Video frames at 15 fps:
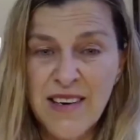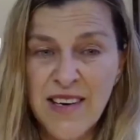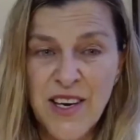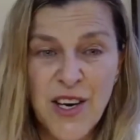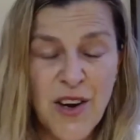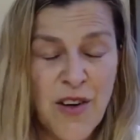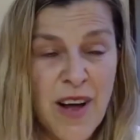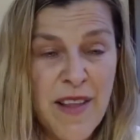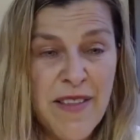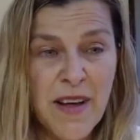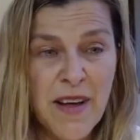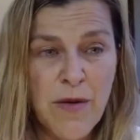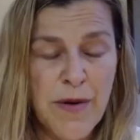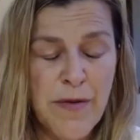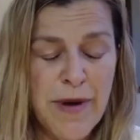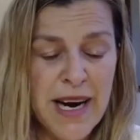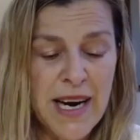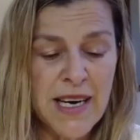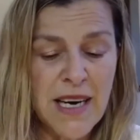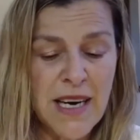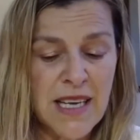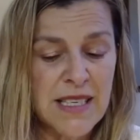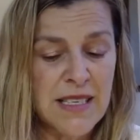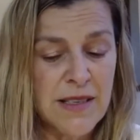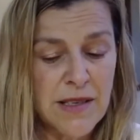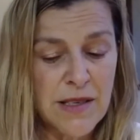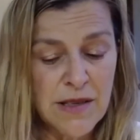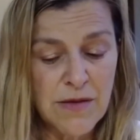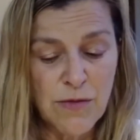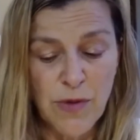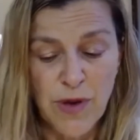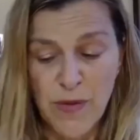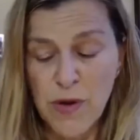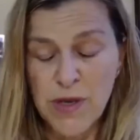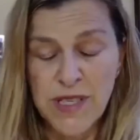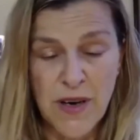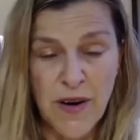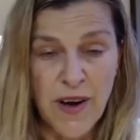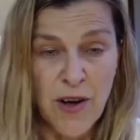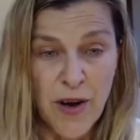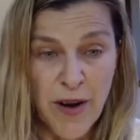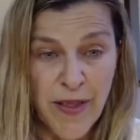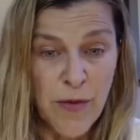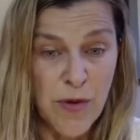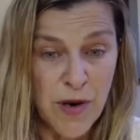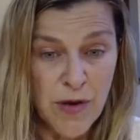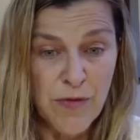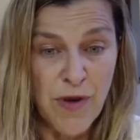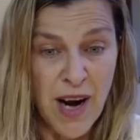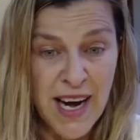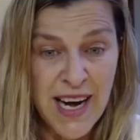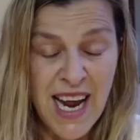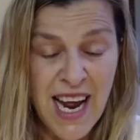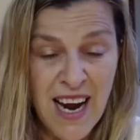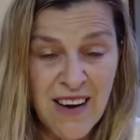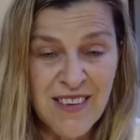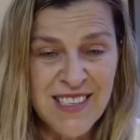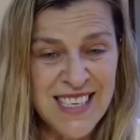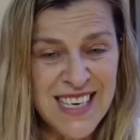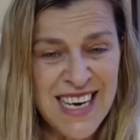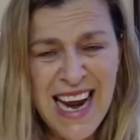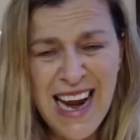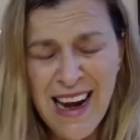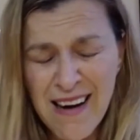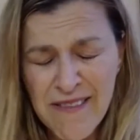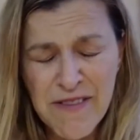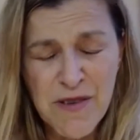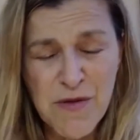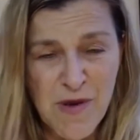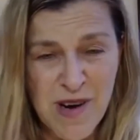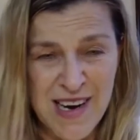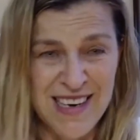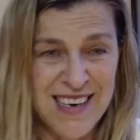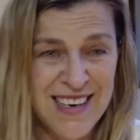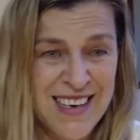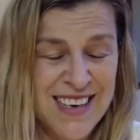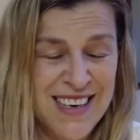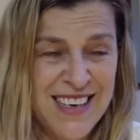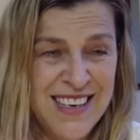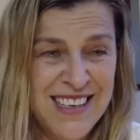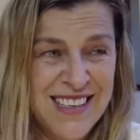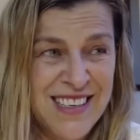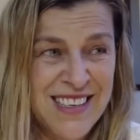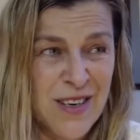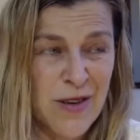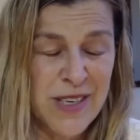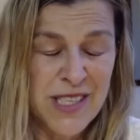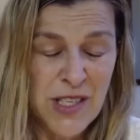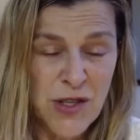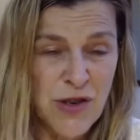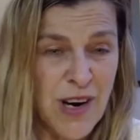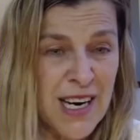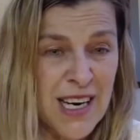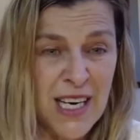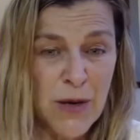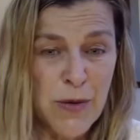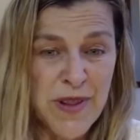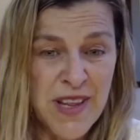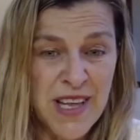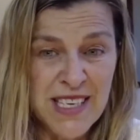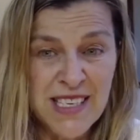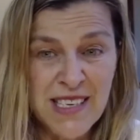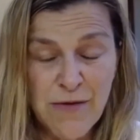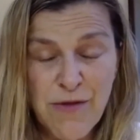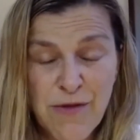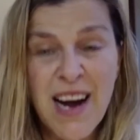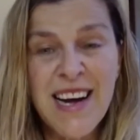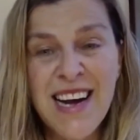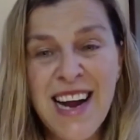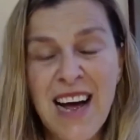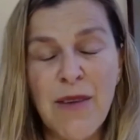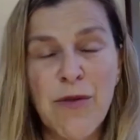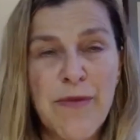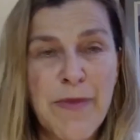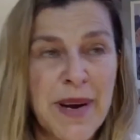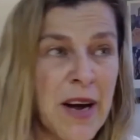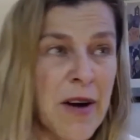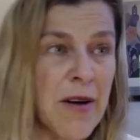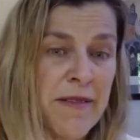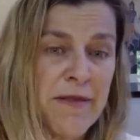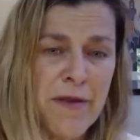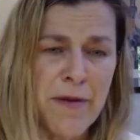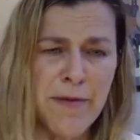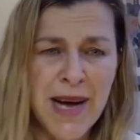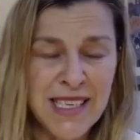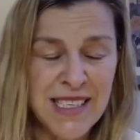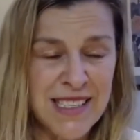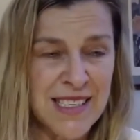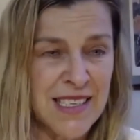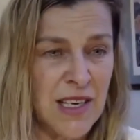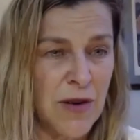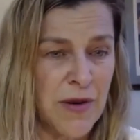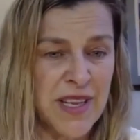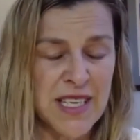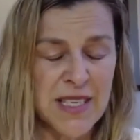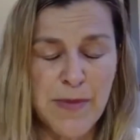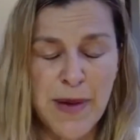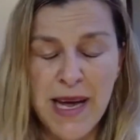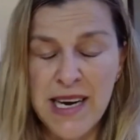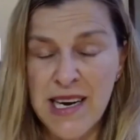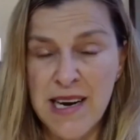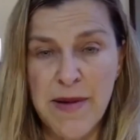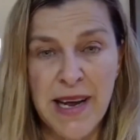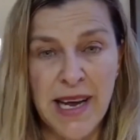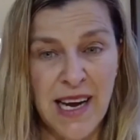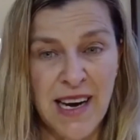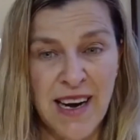you know, I think we recognize with what's going on in the world right now is that everyone is struggling with this. And right now we've been going for months, in this pandemic, and I